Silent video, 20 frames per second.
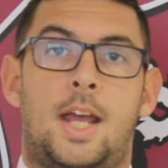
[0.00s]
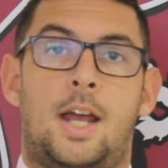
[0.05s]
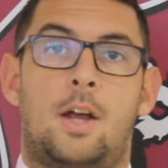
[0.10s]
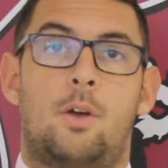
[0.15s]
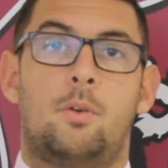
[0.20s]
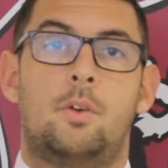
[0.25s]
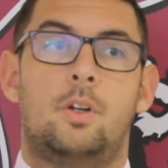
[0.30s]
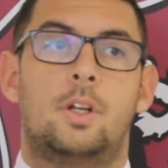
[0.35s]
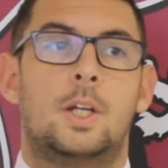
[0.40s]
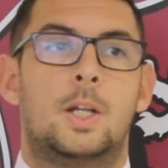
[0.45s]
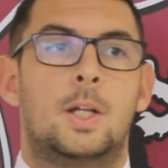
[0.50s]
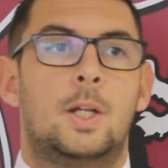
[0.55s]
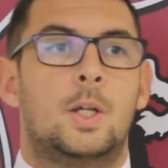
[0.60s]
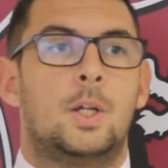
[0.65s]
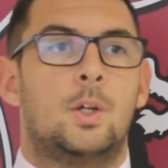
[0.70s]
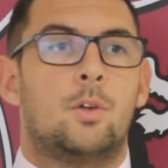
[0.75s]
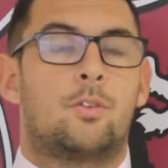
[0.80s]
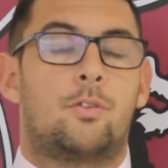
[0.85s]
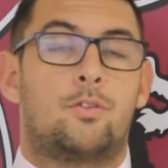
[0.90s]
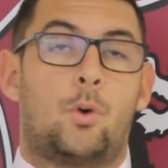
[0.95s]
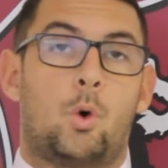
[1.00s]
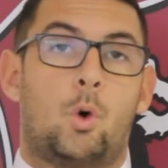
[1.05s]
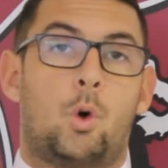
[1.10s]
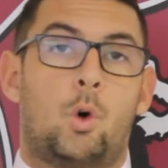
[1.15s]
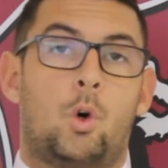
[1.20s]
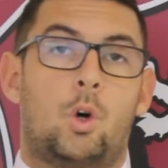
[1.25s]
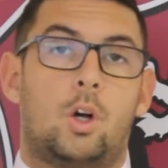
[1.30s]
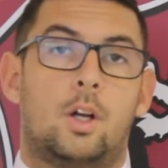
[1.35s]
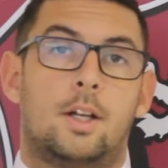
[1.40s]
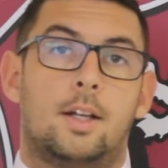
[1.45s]
Town
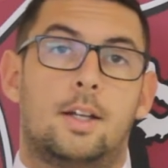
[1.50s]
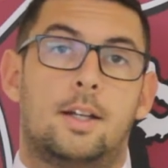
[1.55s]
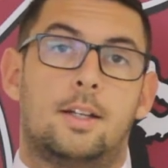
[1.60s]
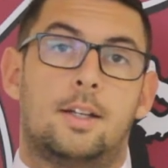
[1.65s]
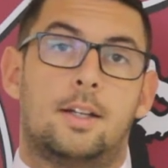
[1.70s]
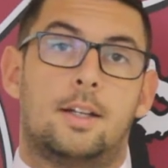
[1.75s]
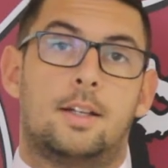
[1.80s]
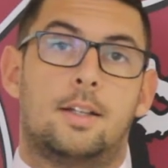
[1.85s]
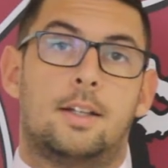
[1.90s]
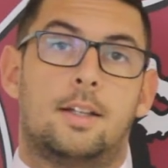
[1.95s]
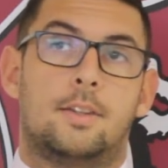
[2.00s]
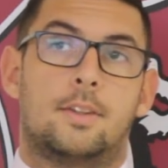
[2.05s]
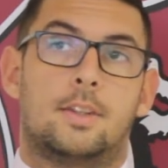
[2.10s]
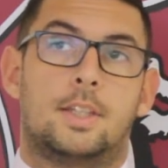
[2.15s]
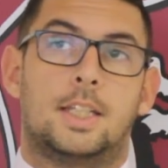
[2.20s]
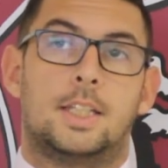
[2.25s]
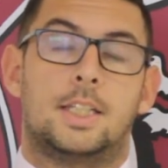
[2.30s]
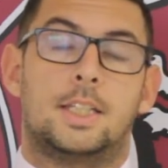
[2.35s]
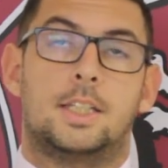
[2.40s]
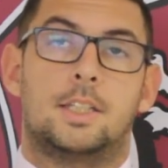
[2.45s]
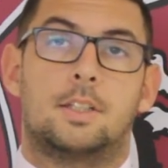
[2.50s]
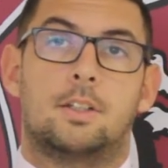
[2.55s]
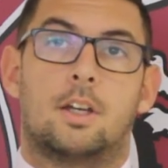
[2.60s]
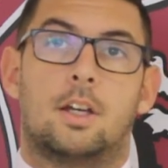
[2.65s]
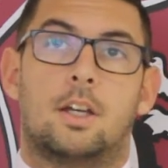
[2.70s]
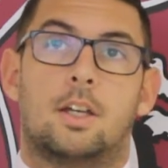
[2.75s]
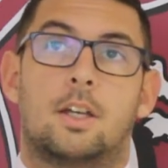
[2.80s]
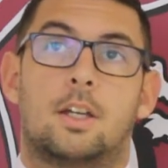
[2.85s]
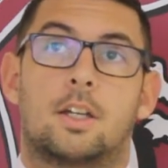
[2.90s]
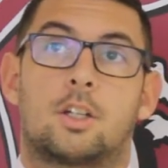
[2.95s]
for the
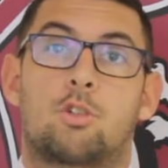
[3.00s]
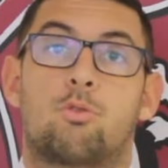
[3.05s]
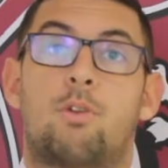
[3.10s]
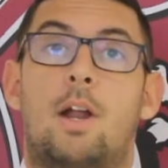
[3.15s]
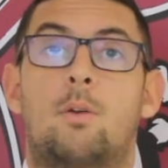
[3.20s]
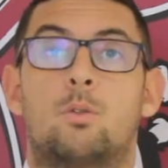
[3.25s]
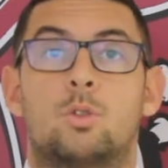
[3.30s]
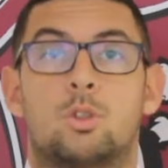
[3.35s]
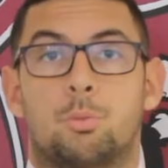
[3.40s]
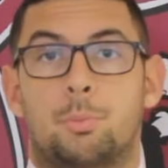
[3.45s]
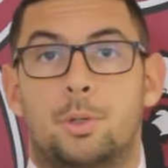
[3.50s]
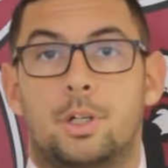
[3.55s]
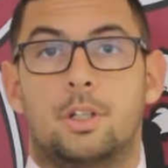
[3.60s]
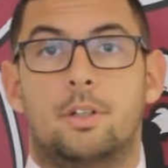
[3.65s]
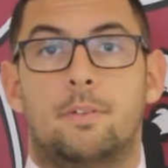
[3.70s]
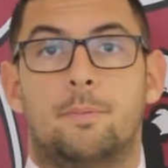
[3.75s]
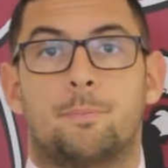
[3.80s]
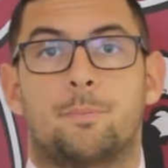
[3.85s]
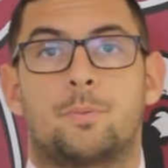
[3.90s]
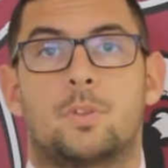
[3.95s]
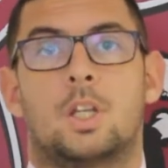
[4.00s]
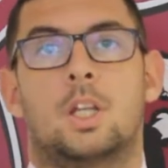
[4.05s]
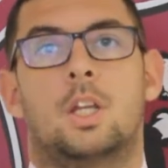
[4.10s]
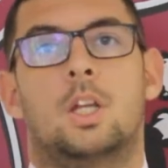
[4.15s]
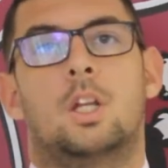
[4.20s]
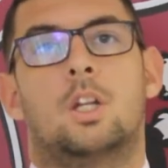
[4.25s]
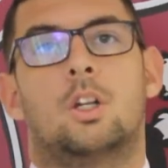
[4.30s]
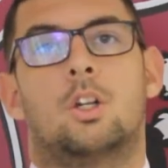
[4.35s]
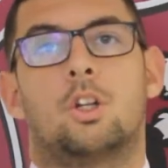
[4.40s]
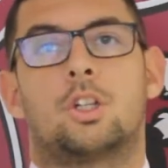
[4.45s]
groundsmen,
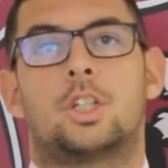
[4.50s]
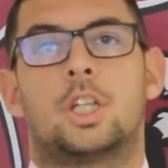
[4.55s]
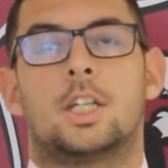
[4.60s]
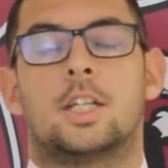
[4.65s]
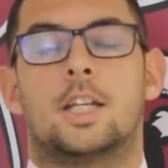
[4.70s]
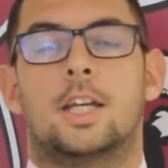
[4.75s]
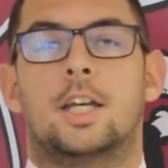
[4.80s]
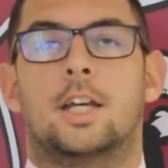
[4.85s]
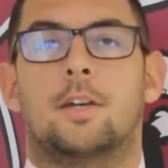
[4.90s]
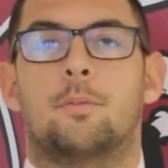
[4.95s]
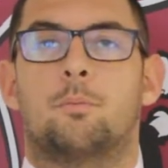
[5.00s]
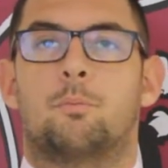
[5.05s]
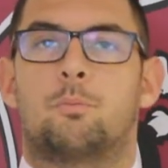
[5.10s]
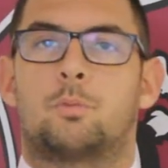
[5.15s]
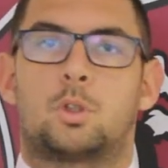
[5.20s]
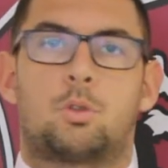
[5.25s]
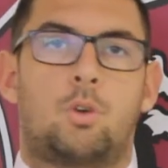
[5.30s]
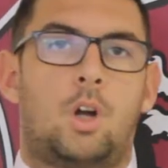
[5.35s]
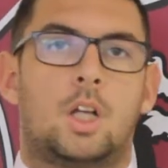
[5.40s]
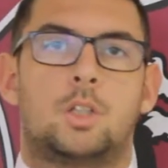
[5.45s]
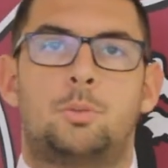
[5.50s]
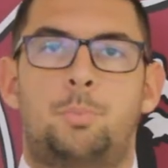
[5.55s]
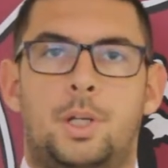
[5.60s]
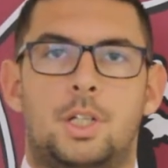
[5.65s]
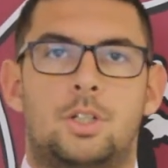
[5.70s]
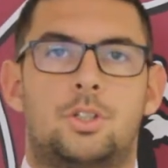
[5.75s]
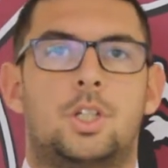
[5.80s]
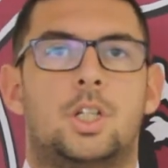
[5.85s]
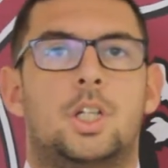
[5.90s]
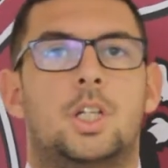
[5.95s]
looking at grass
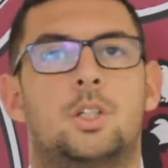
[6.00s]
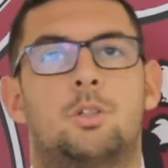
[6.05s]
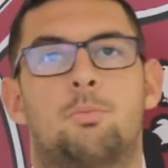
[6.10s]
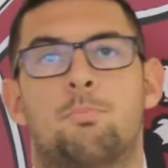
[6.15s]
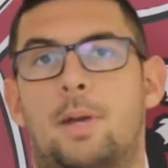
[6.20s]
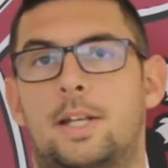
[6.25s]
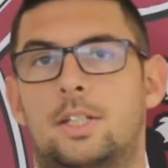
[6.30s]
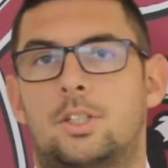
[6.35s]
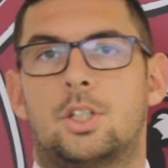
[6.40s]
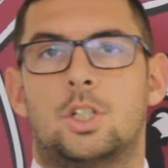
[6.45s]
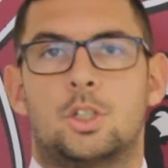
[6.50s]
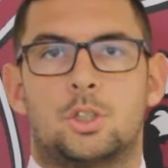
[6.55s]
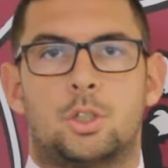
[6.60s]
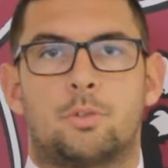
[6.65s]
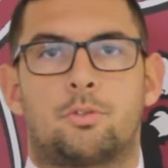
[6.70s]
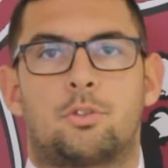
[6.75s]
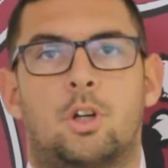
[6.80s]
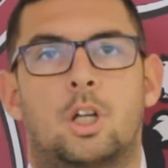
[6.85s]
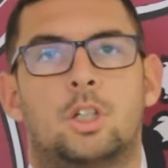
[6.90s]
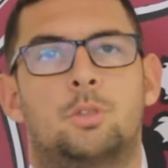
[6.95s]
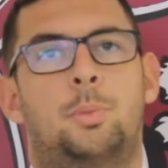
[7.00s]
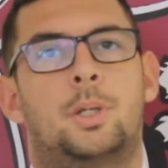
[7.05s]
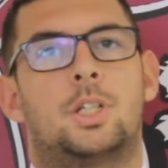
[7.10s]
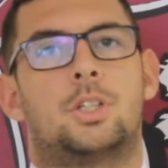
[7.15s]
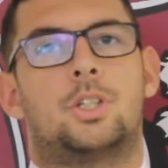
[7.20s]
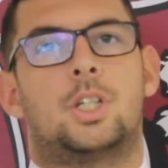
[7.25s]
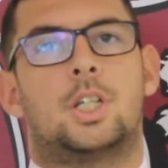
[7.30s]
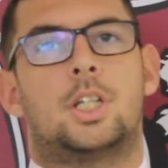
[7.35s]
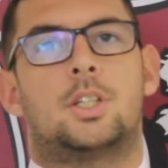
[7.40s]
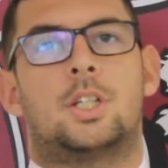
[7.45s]
pitches, maintenance of grass
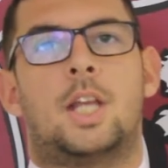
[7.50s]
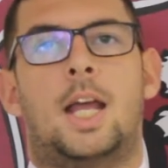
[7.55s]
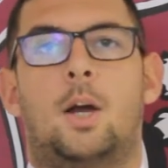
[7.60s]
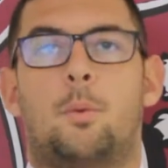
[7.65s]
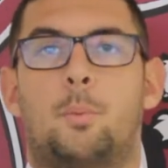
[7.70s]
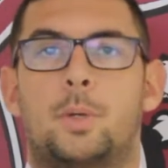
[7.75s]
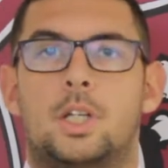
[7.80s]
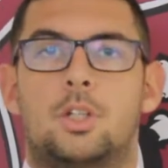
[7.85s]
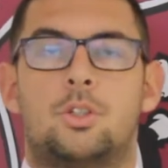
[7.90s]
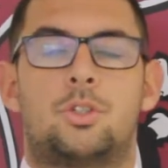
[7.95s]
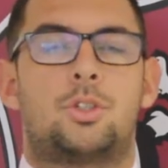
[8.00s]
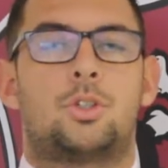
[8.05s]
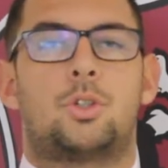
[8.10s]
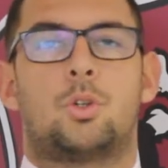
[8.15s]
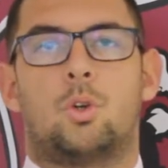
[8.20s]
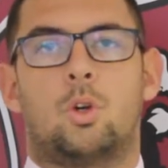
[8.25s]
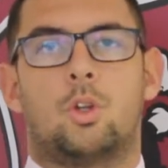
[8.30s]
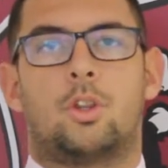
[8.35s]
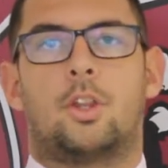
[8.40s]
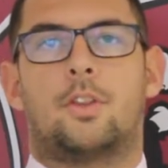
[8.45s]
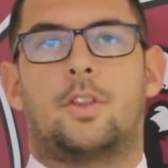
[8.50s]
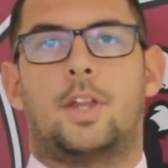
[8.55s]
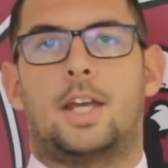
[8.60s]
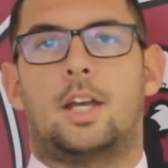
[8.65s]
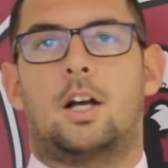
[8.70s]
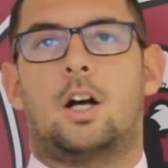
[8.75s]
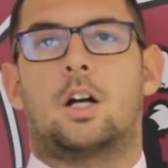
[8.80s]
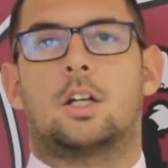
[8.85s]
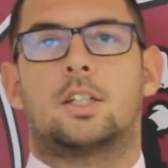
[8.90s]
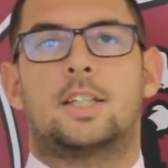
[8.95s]
pitches, how we ensure that
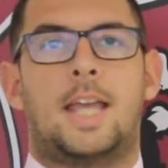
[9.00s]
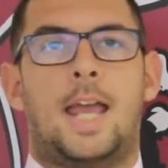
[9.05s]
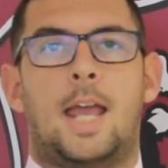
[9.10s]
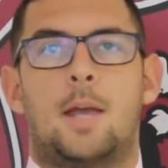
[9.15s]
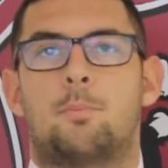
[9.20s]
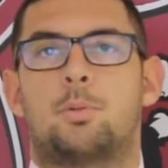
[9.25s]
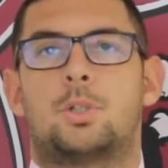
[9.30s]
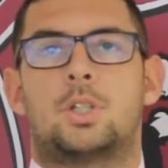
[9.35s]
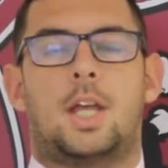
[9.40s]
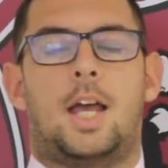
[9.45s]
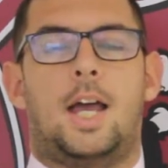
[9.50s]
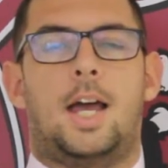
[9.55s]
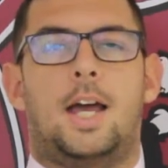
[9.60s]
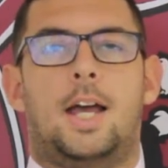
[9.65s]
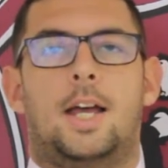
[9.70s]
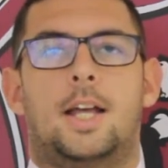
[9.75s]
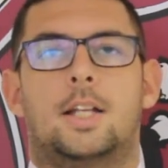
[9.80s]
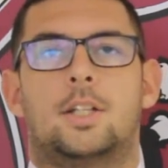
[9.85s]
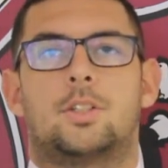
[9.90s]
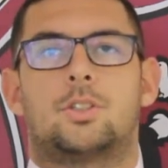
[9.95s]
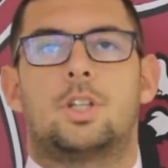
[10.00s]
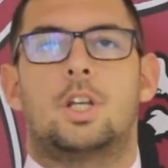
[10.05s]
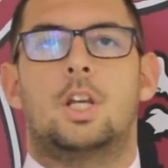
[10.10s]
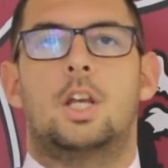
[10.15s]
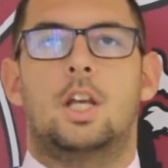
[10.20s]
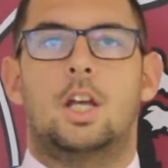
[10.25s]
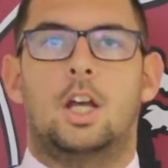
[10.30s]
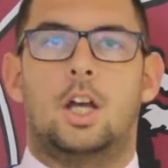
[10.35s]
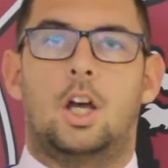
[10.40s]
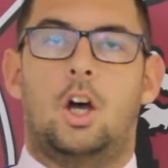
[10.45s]
they are kept as
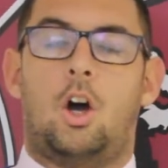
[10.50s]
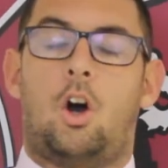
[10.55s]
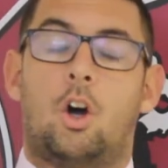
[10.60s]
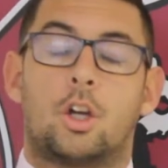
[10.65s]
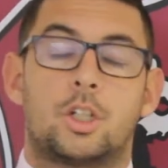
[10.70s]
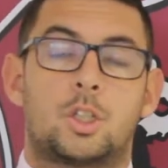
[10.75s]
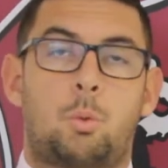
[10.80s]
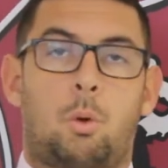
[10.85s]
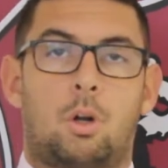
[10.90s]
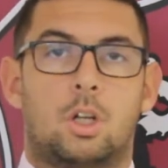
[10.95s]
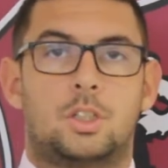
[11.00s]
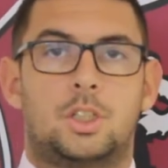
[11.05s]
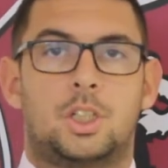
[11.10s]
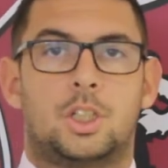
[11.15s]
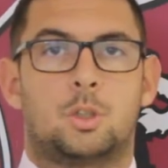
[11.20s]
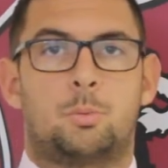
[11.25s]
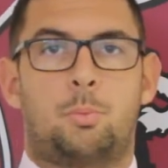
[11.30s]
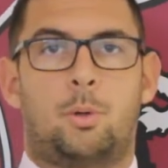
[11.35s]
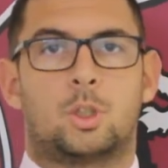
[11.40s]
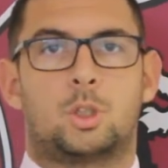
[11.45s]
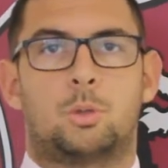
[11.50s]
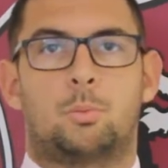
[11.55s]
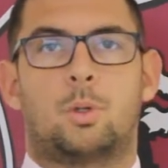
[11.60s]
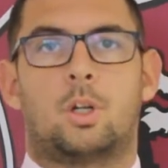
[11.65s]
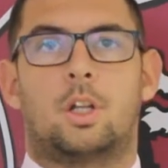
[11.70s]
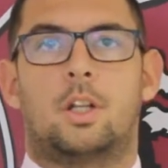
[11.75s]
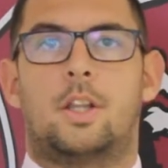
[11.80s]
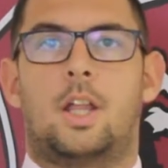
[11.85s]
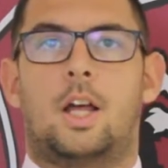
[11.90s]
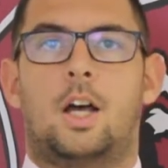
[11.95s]
high quality as
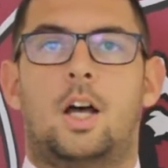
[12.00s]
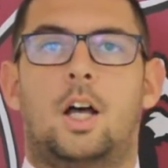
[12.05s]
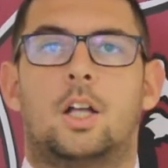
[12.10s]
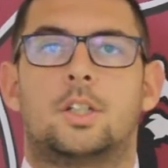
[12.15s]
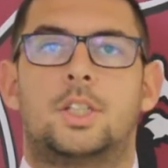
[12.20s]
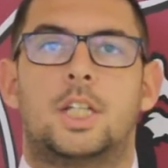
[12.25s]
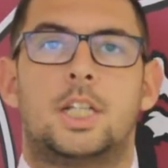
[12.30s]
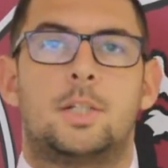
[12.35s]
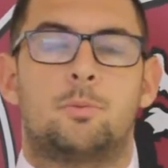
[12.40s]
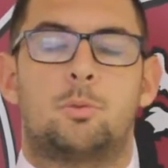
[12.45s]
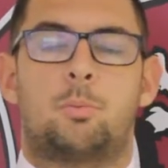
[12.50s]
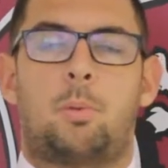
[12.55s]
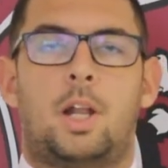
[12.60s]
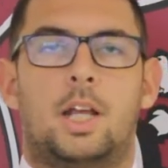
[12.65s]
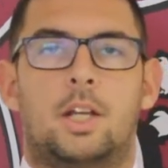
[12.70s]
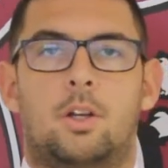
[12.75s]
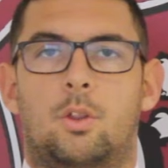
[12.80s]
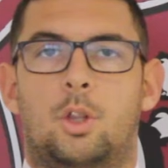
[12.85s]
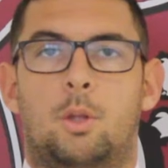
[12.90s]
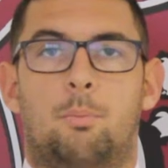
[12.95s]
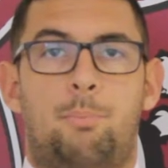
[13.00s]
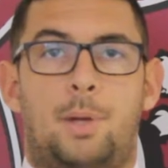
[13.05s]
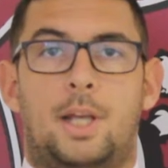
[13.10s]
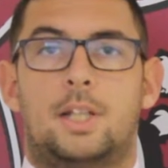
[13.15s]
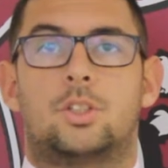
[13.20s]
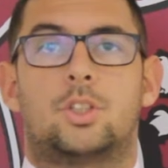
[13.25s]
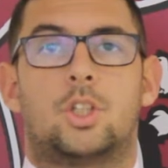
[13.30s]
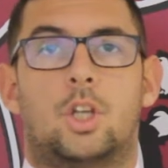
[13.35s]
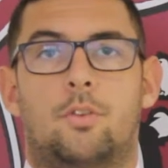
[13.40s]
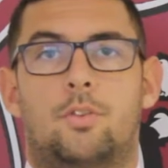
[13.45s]
possible and that our teams play on the
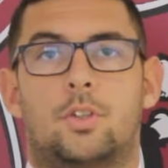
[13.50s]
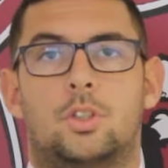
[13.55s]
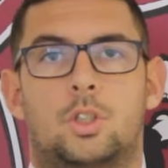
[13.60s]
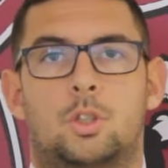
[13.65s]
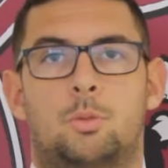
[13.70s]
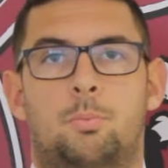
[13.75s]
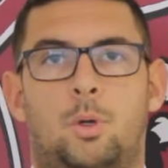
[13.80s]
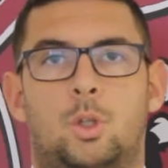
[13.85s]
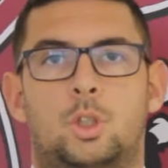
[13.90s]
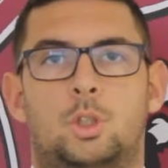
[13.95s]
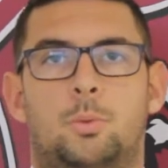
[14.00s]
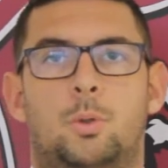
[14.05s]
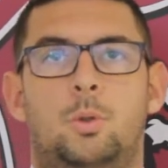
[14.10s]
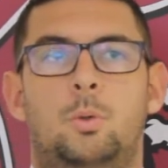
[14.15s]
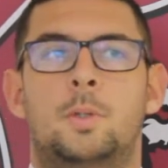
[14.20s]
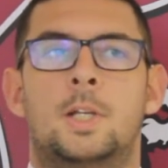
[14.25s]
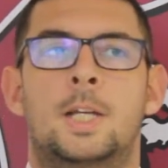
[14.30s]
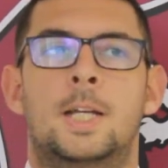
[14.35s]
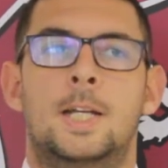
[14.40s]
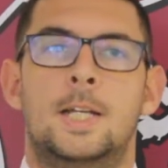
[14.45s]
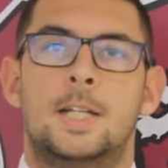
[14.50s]
best surfaces possible.